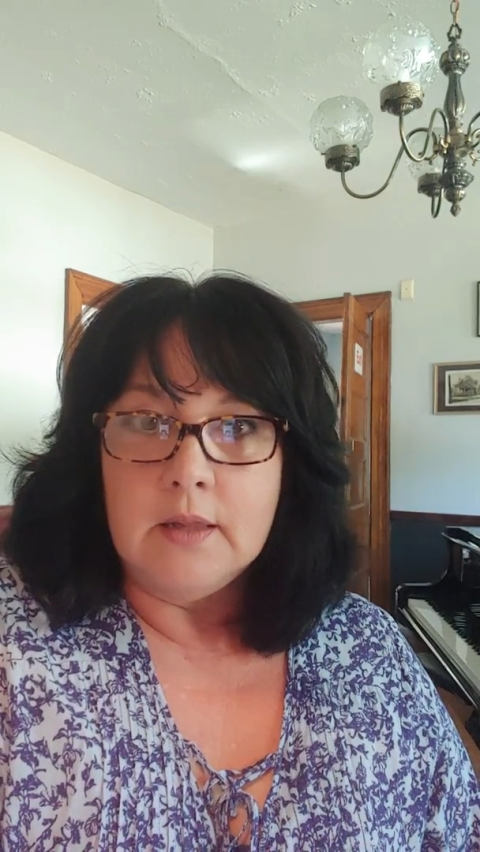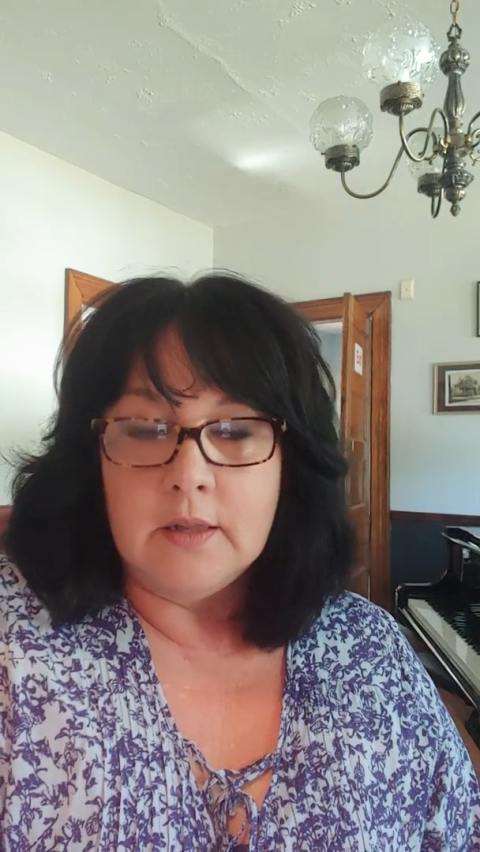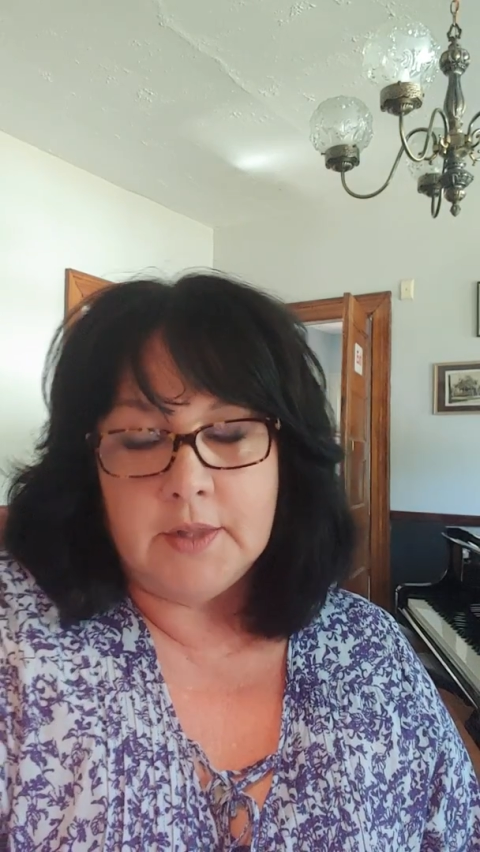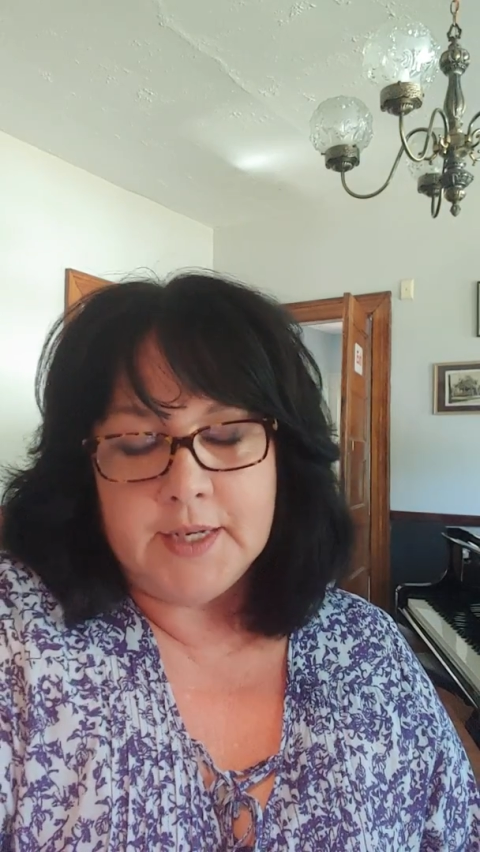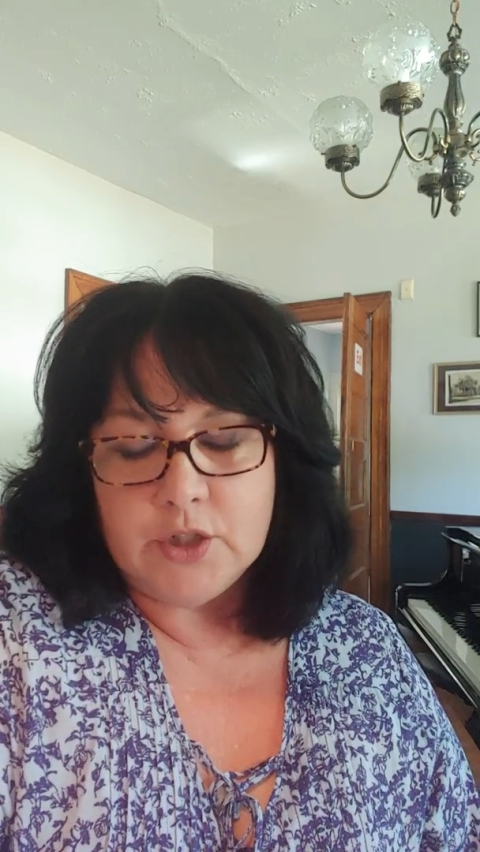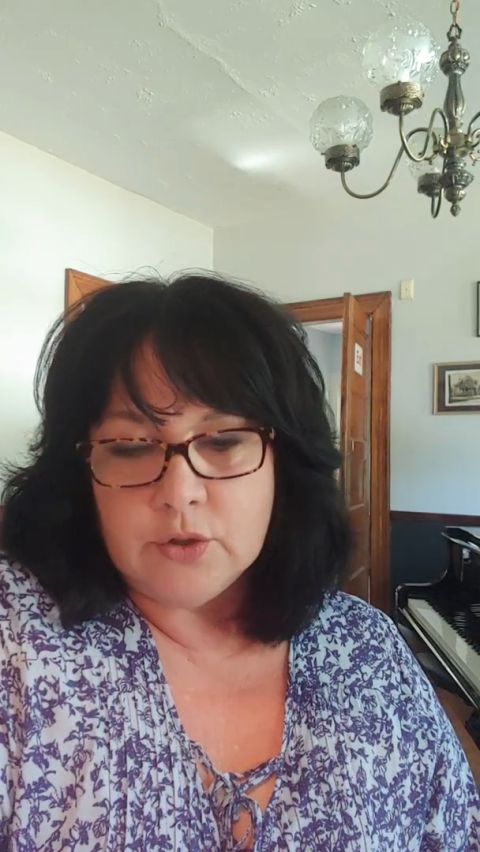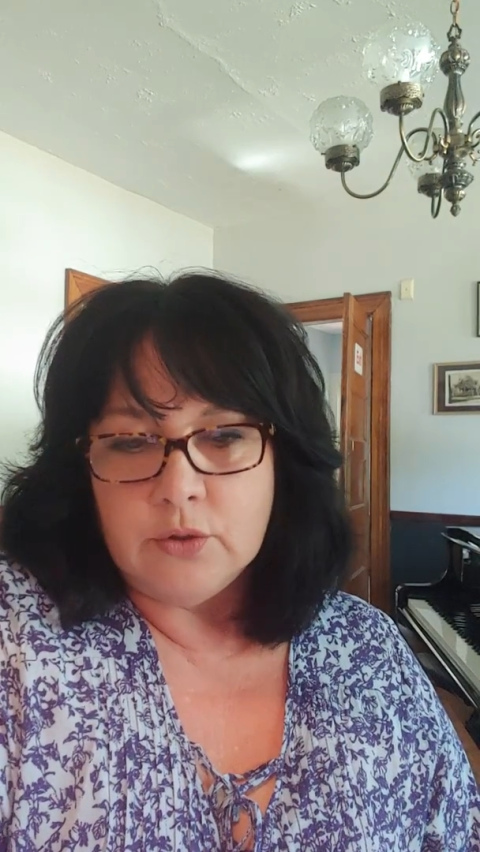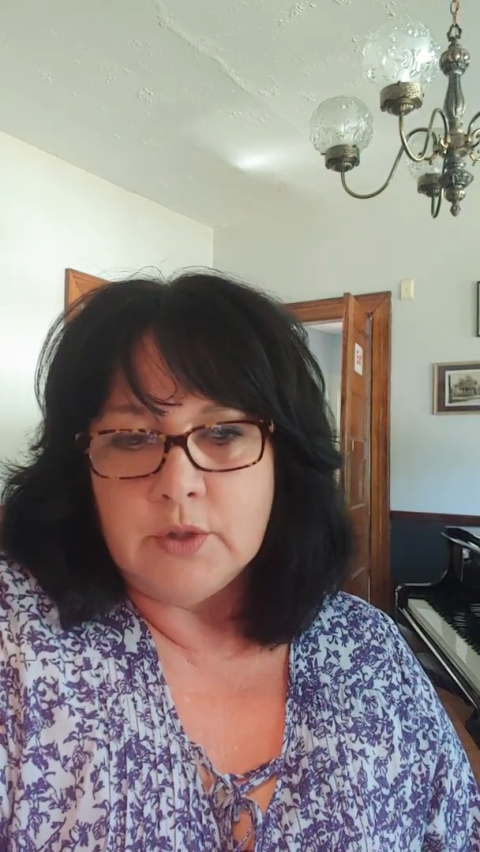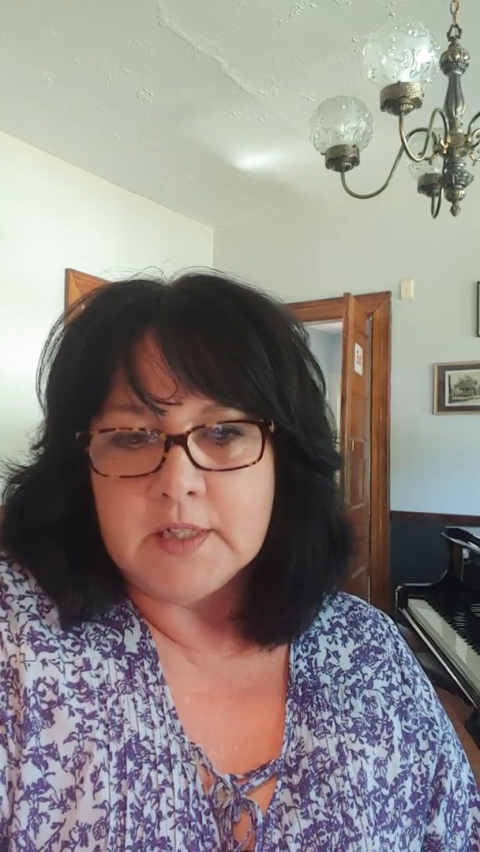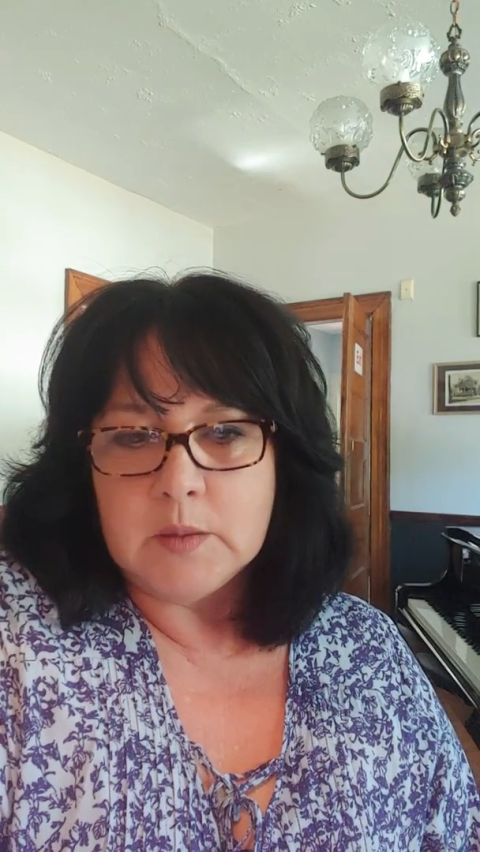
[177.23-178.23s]
that they
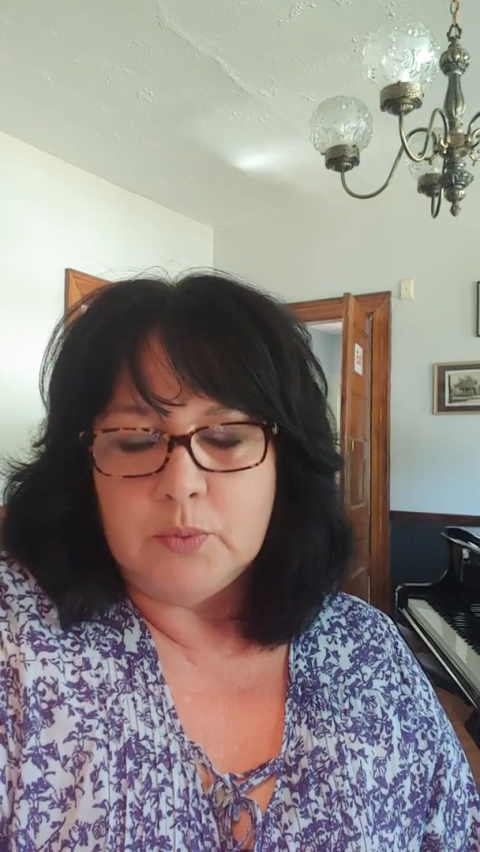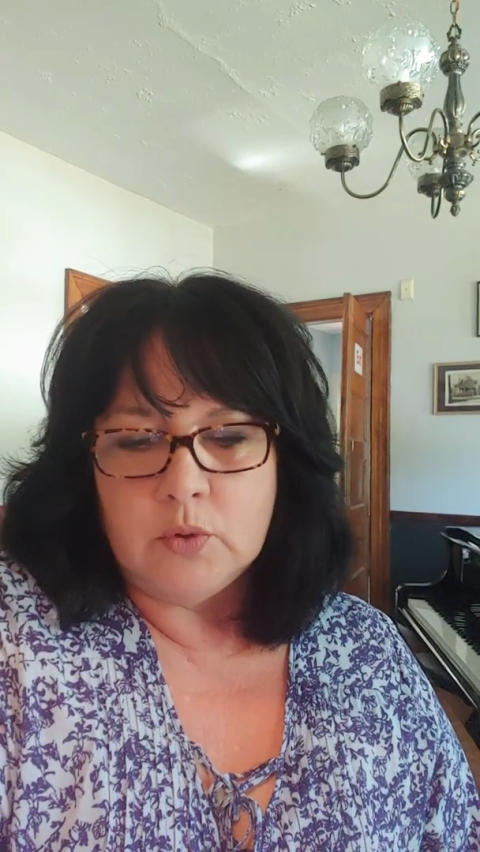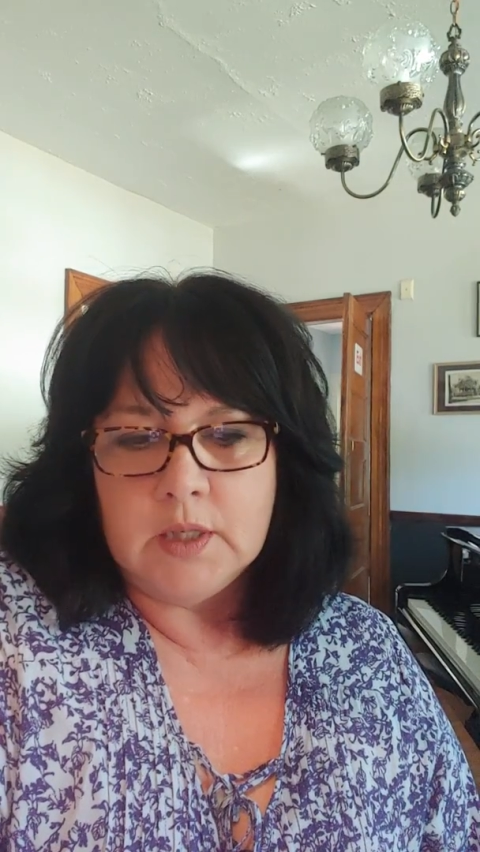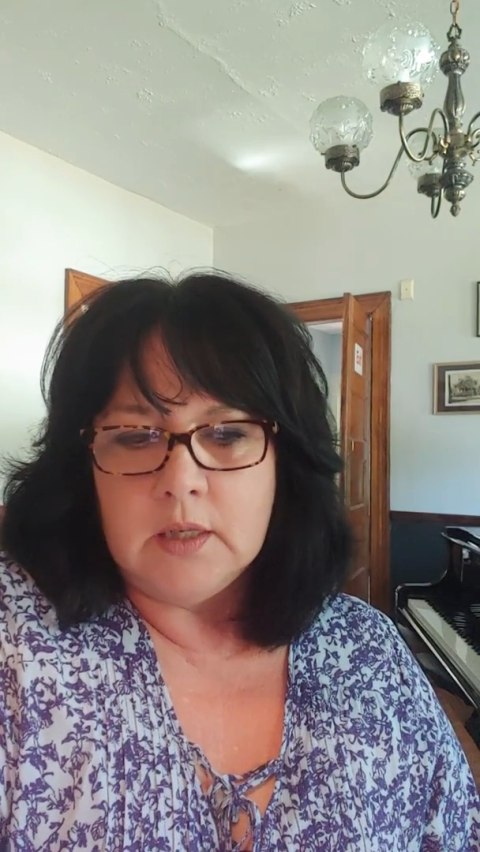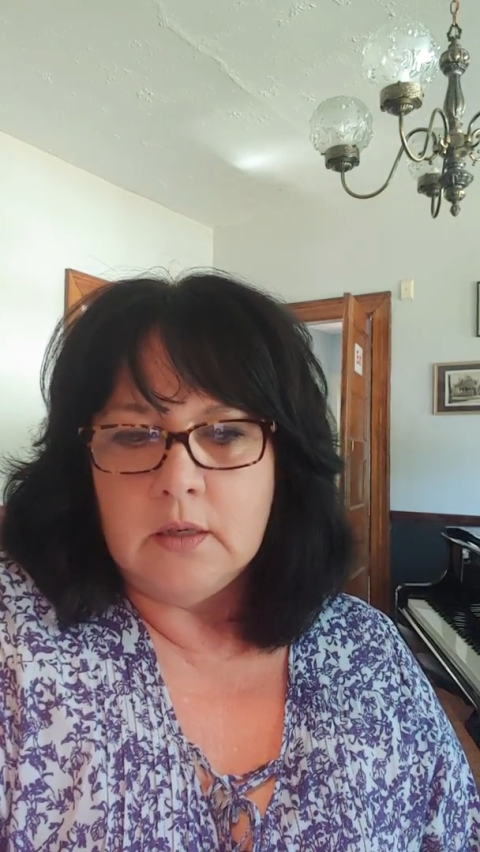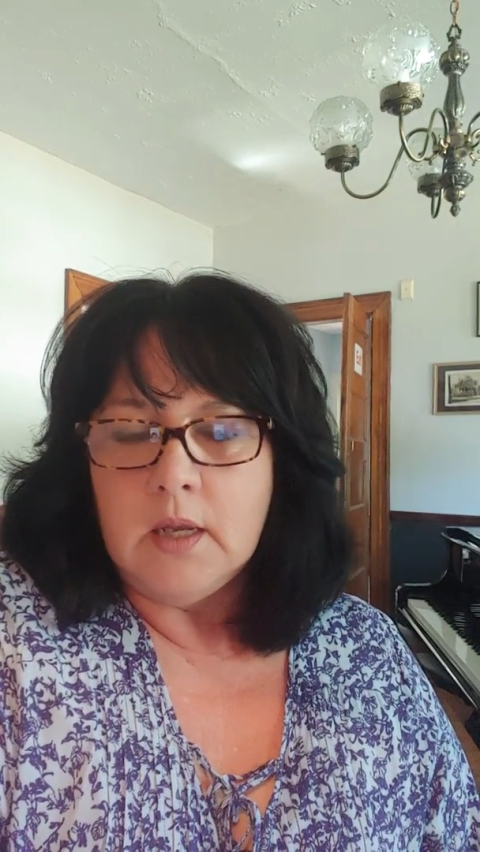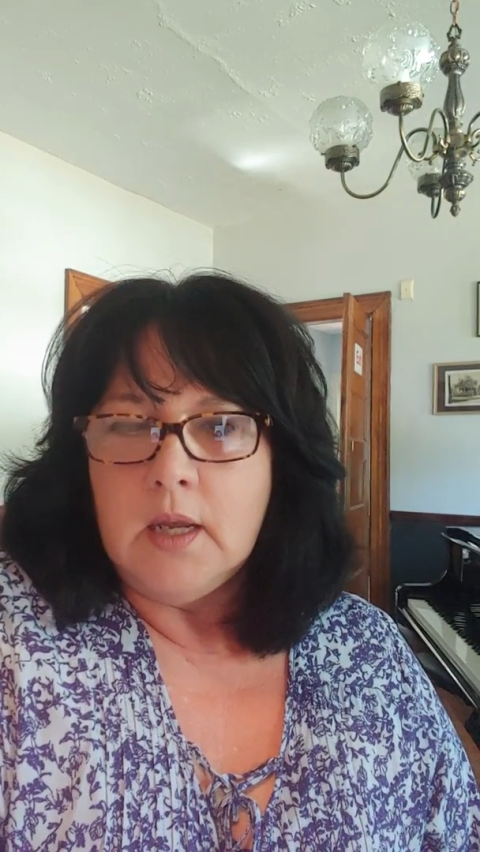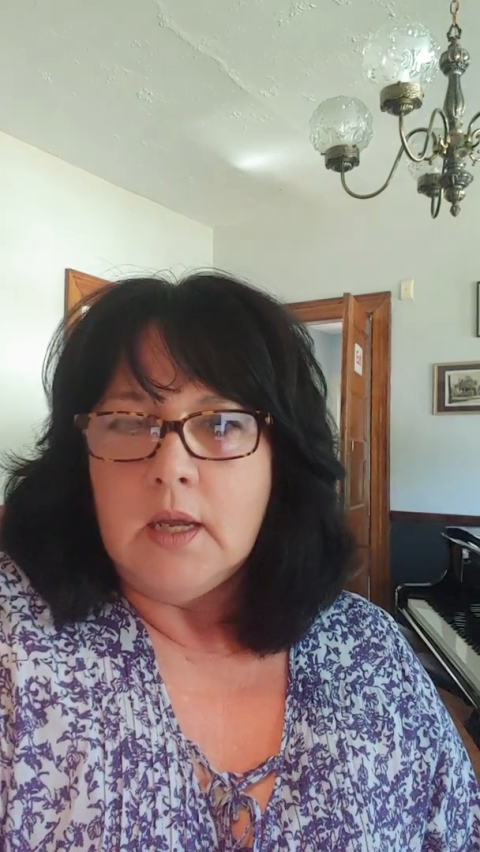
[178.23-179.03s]
do, their sporting